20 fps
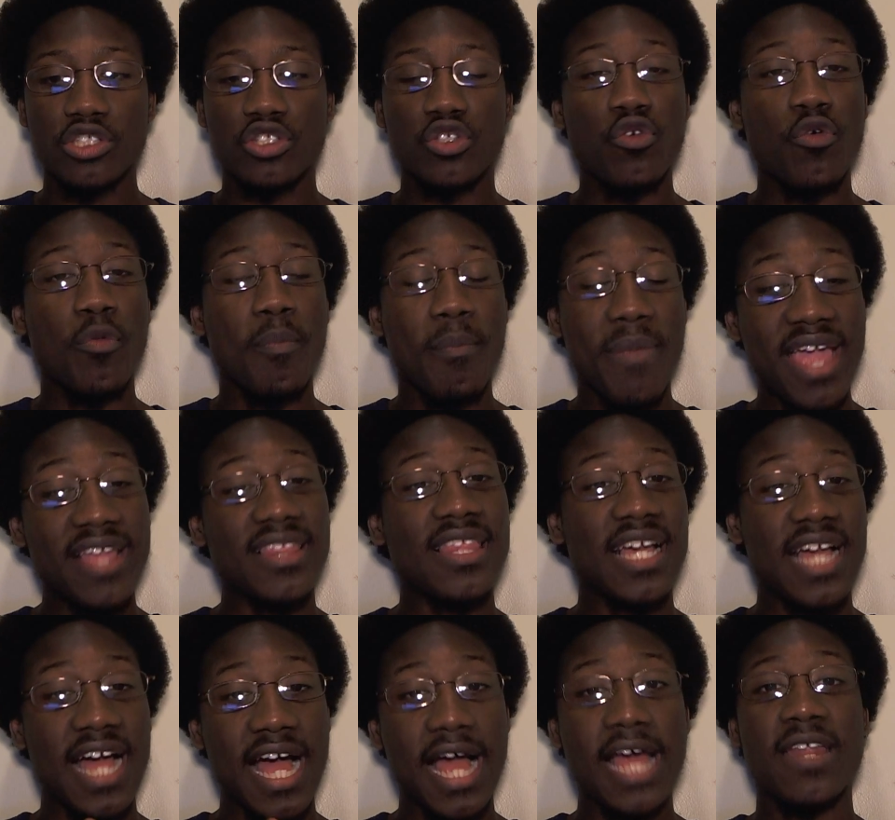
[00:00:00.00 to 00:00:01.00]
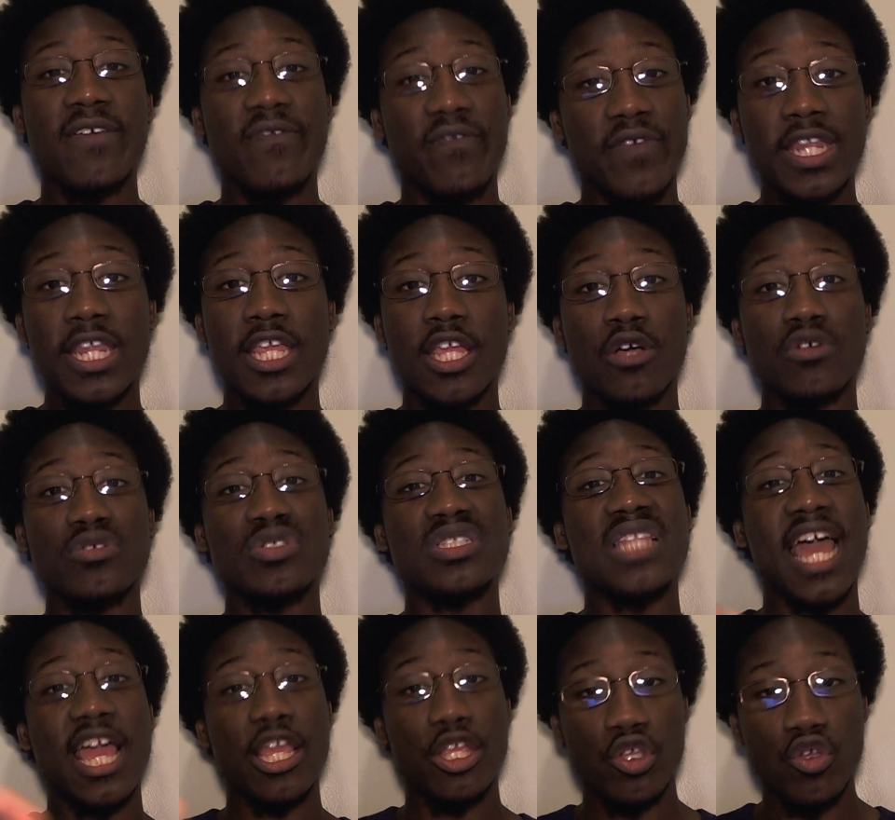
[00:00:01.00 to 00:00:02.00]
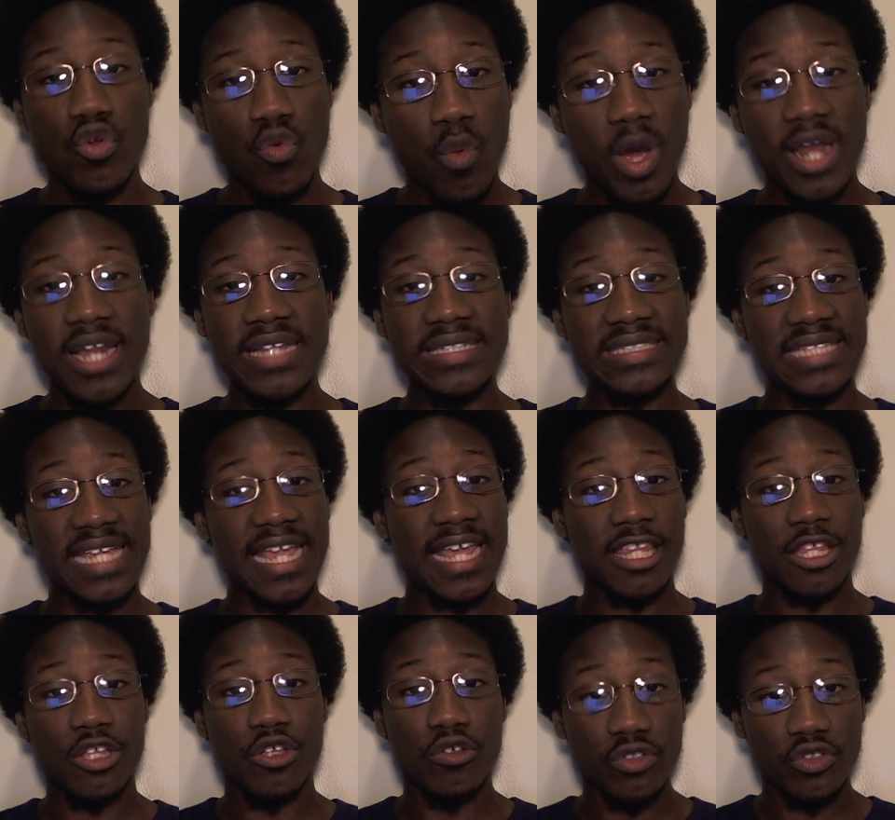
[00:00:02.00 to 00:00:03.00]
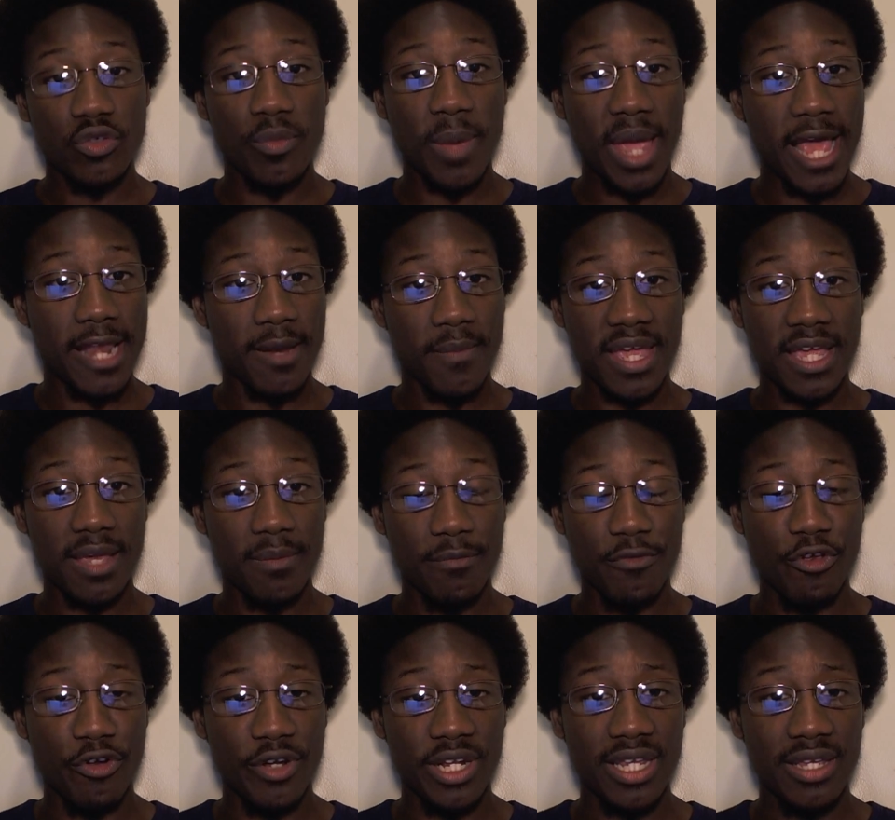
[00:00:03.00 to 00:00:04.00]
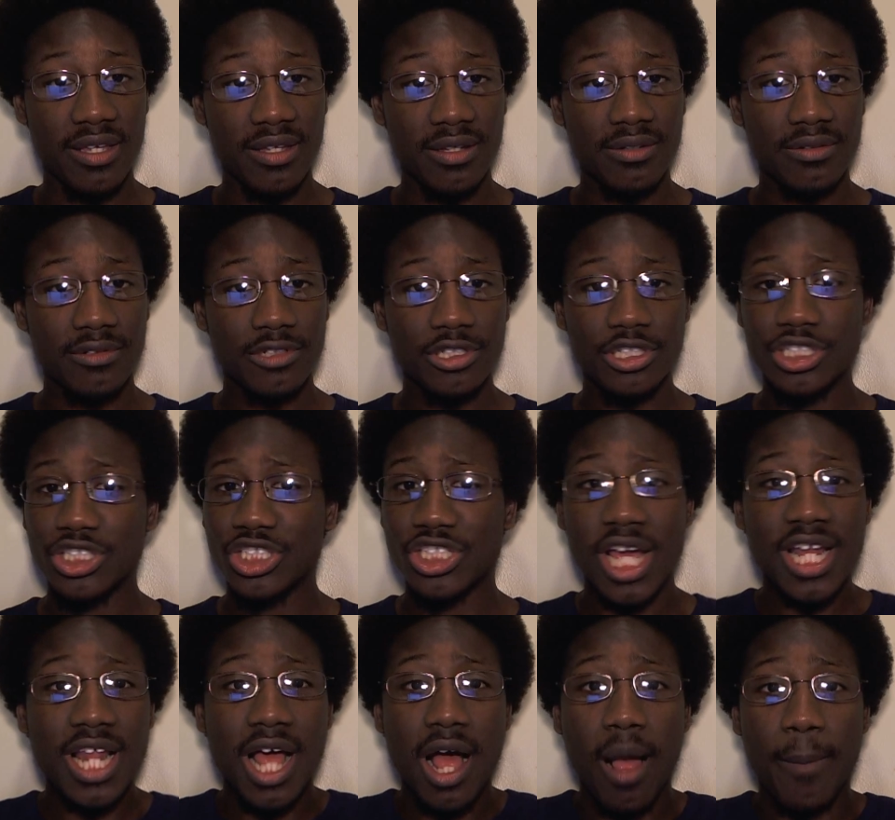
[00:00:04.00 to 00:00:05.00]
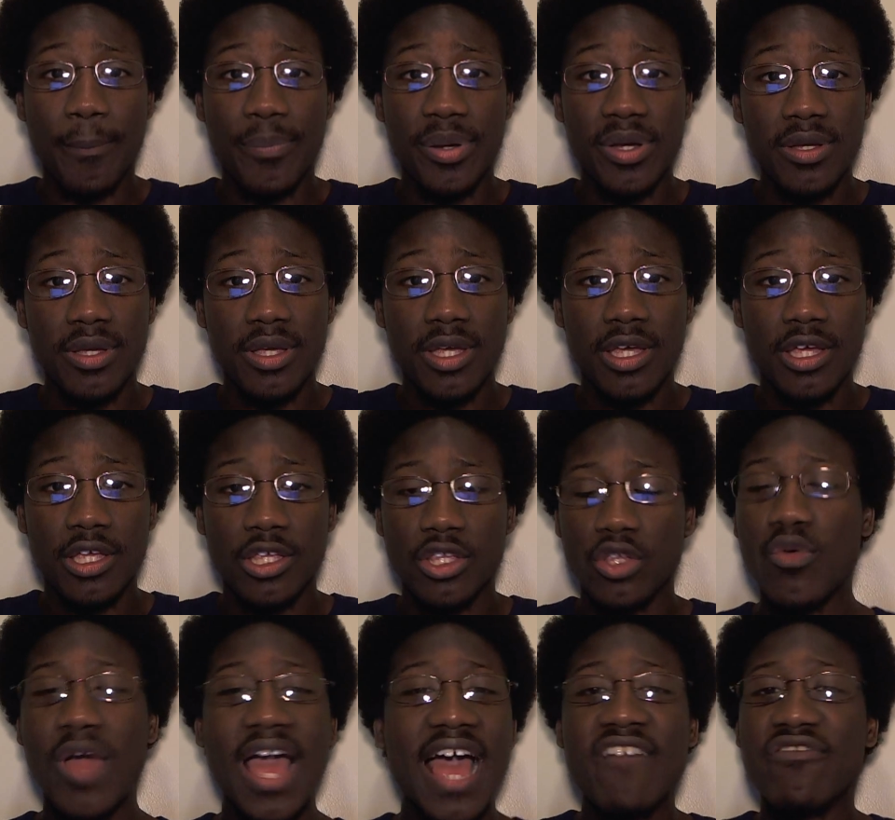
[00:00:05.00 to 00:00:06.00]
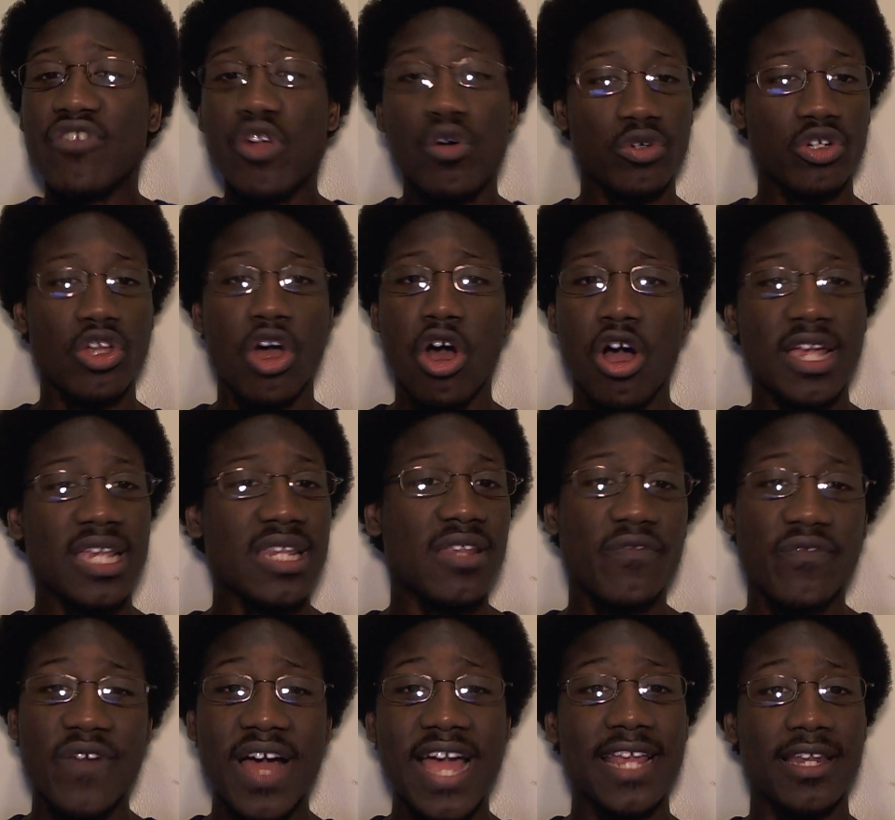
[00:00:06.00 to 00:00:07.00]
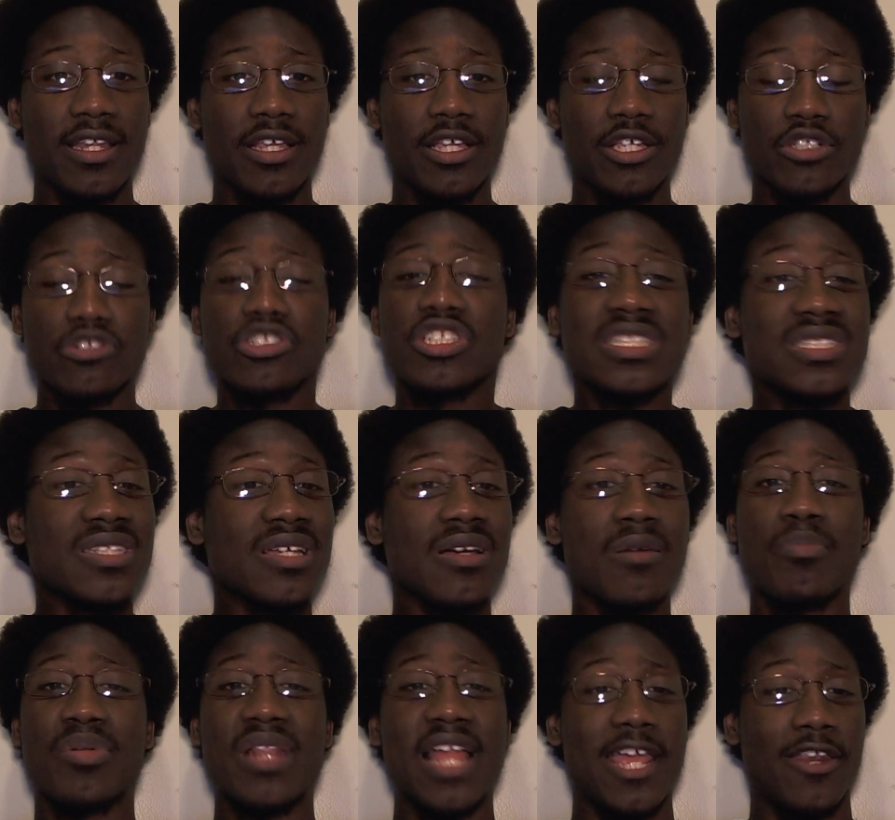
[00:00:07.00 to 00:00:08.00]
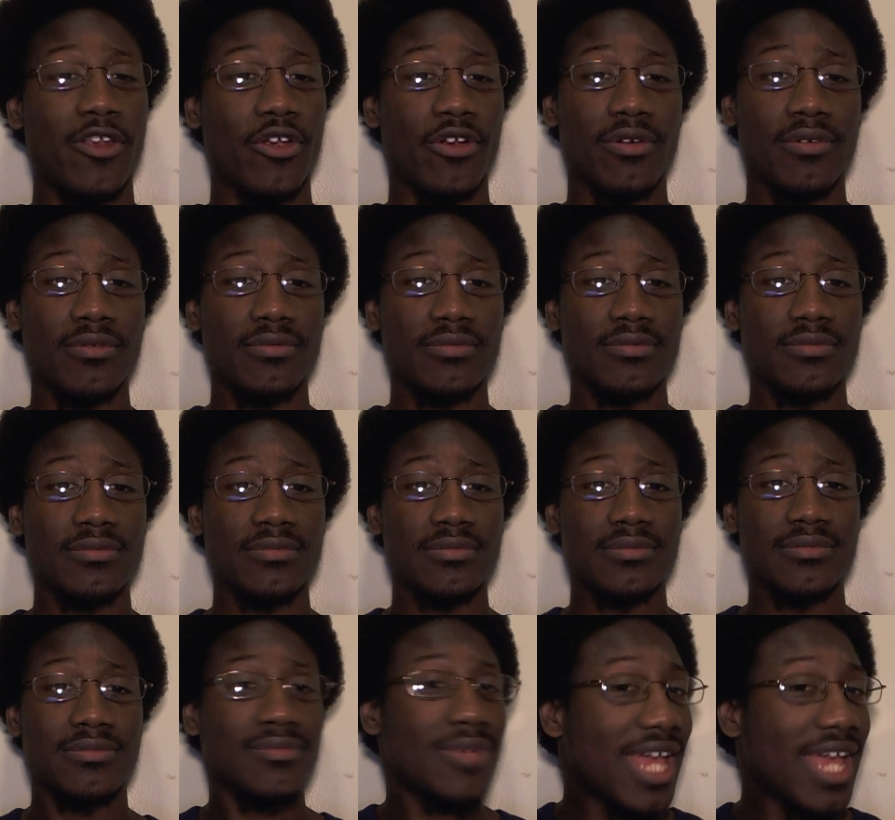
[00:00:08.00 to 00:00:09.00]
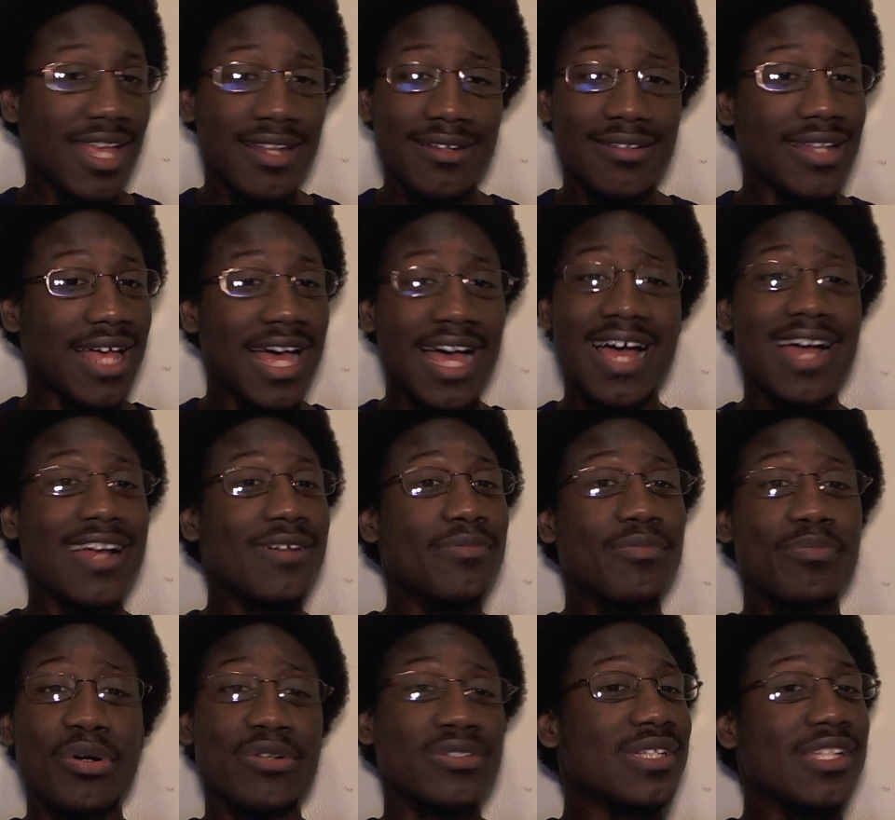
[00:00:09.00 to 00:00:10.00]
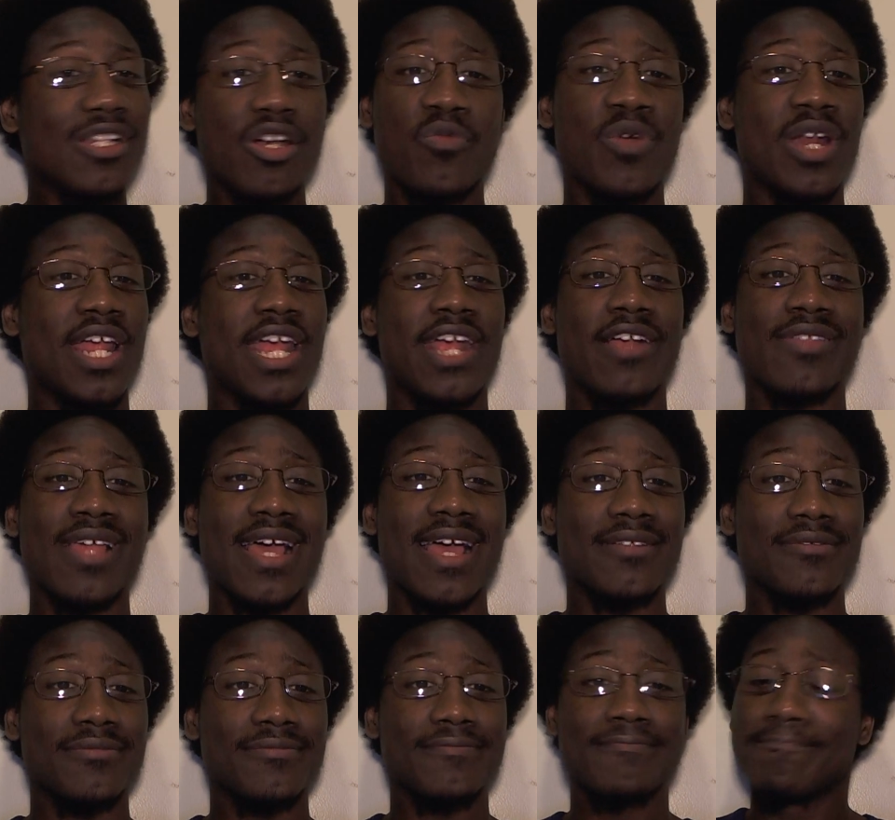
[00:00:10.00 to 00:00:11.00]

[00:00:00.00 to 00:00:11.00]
to make the kind of videos that you want to see in the YouTube anime community, Shut up. You have no dog in the fight. You're just a complainer. And I personally don't want to hear that.